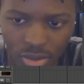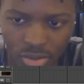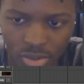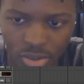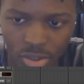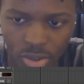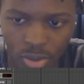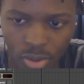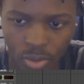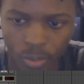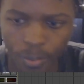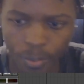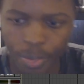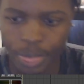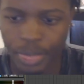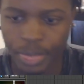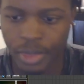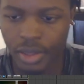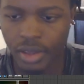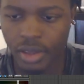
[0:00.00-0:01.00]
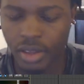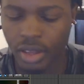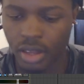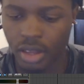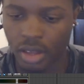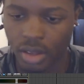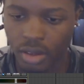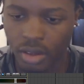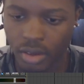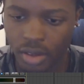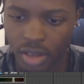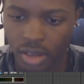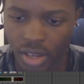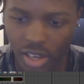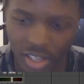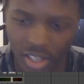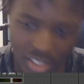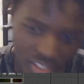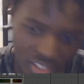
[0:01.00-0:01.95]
So, and it's